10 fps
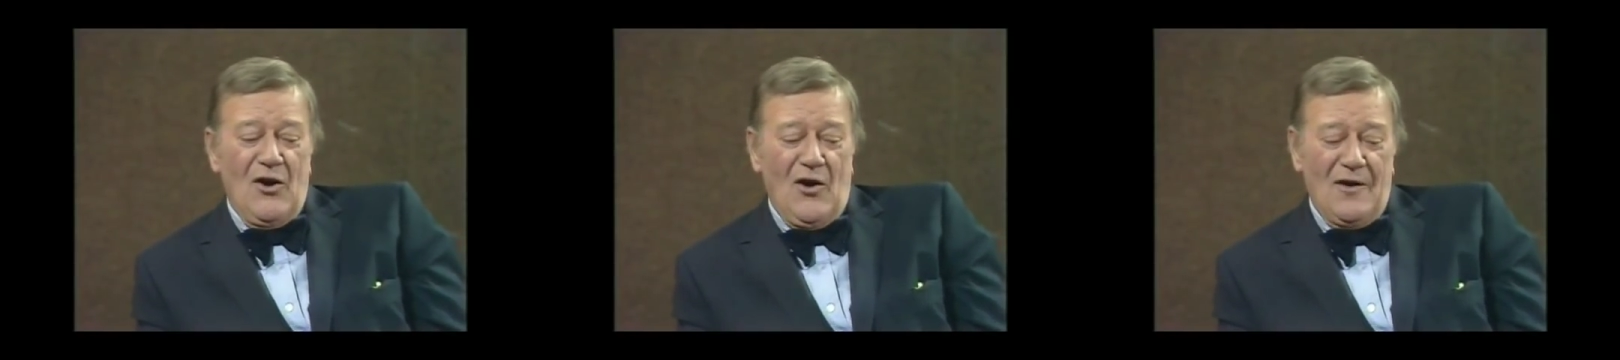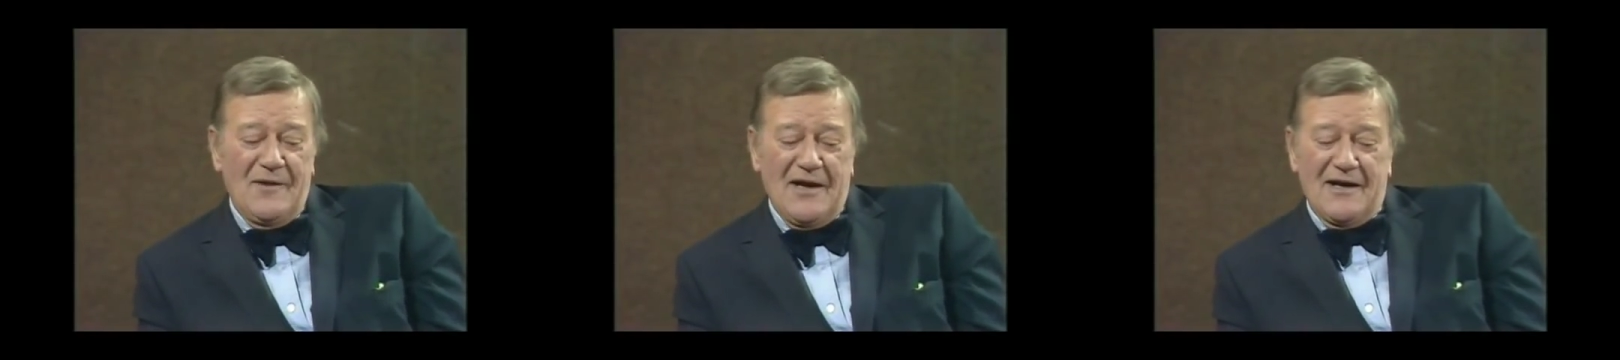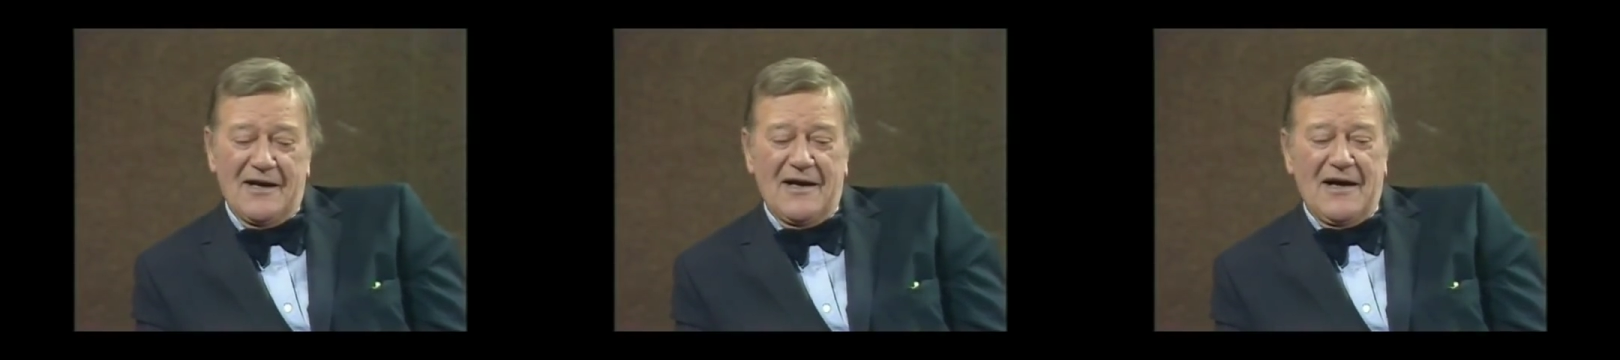No, I'm
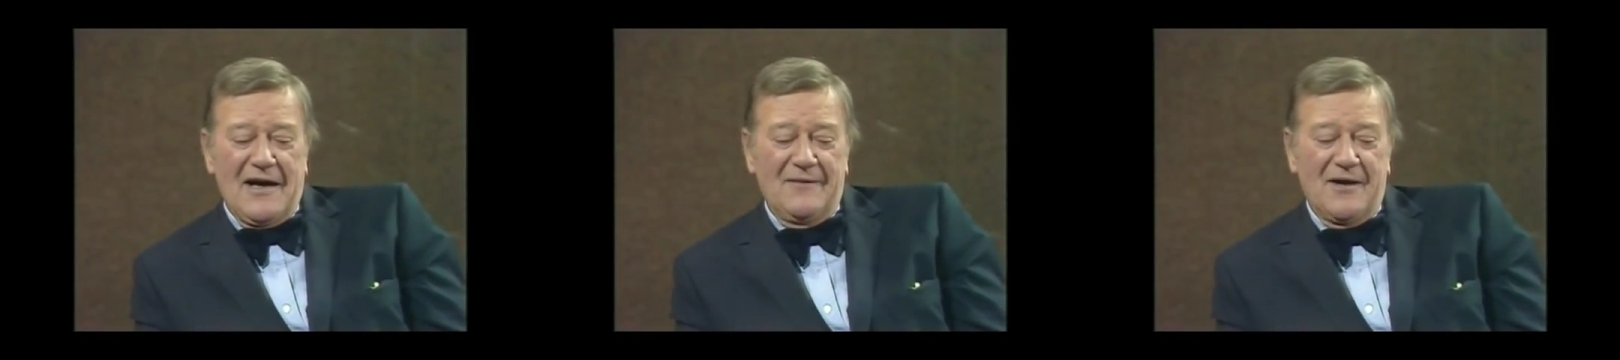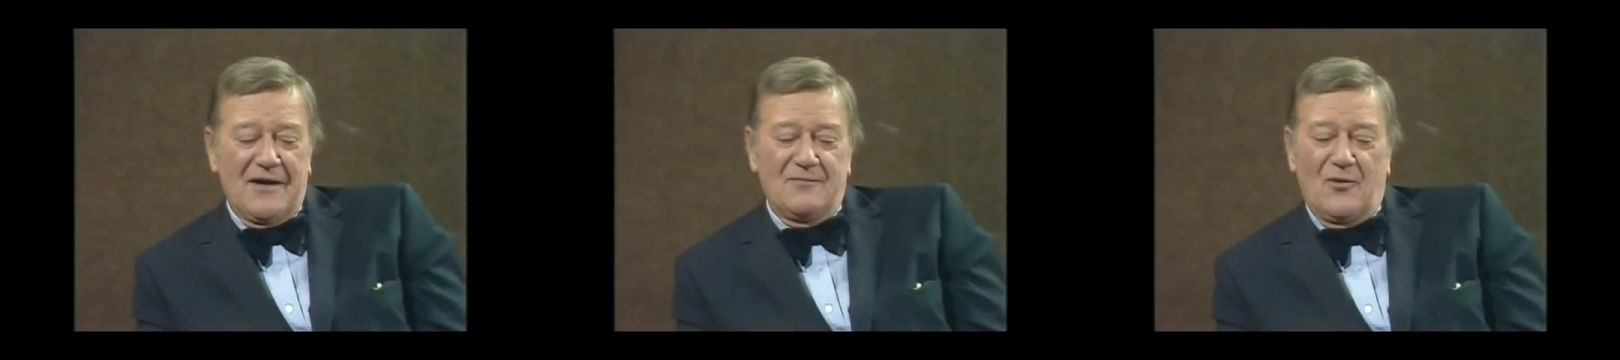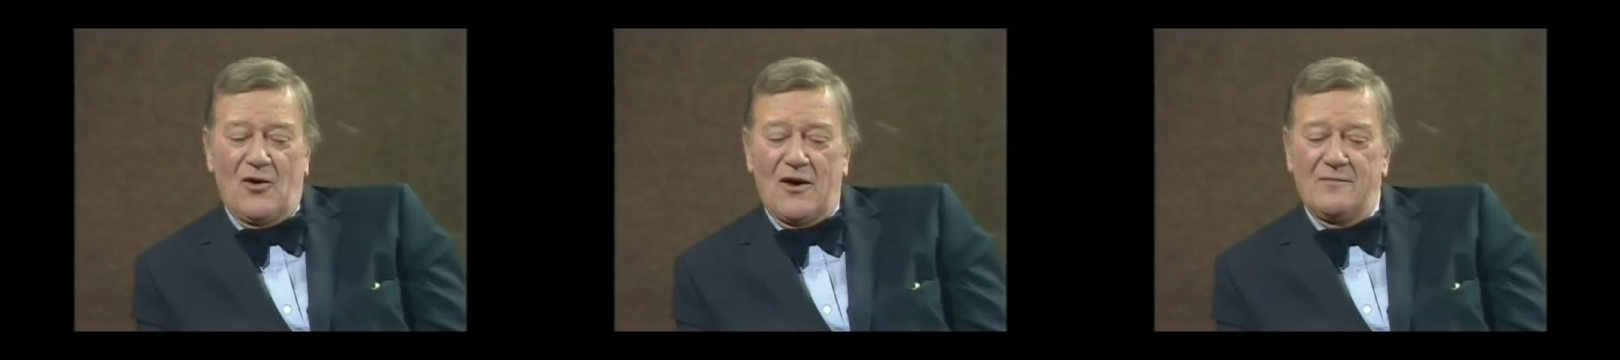not. I'm not
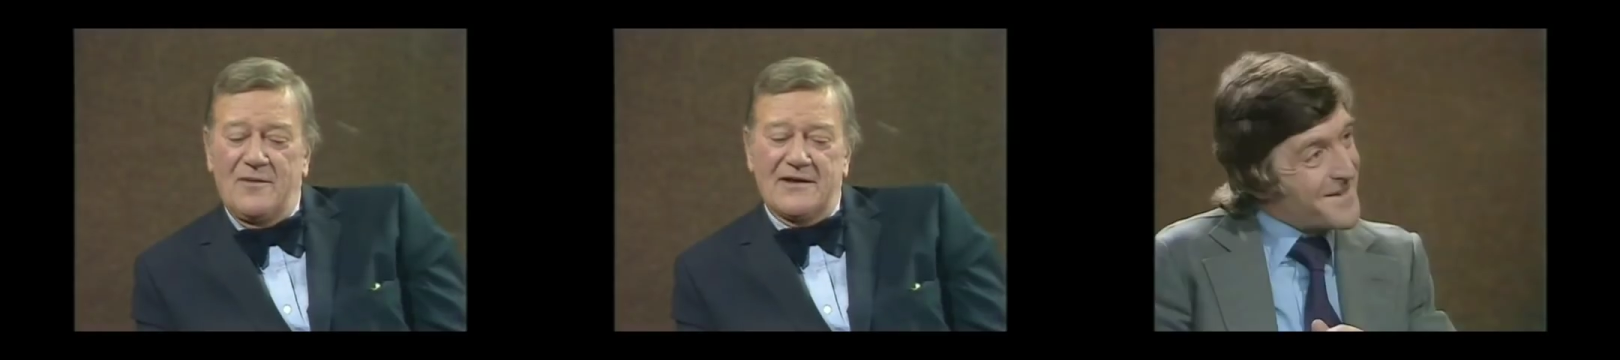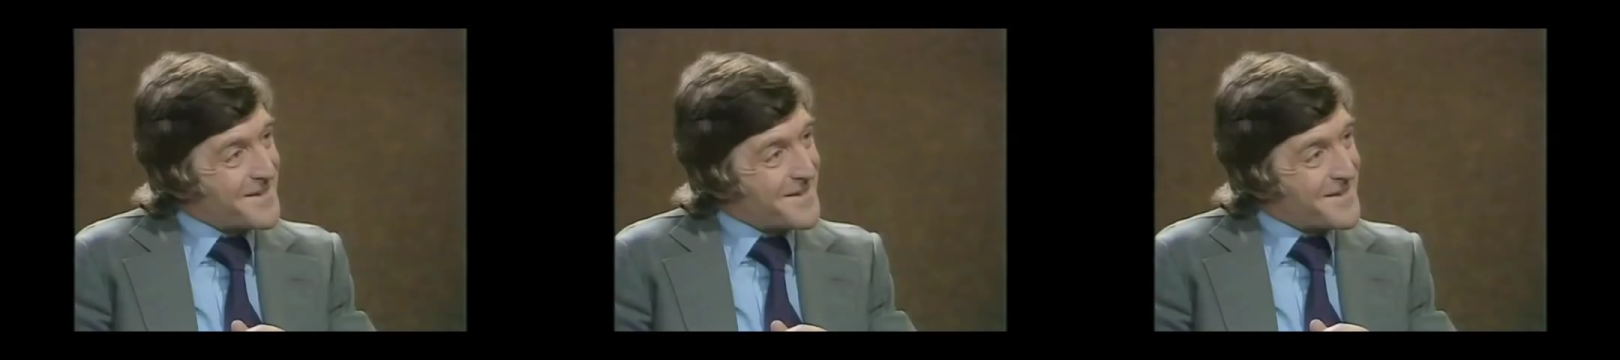bored, but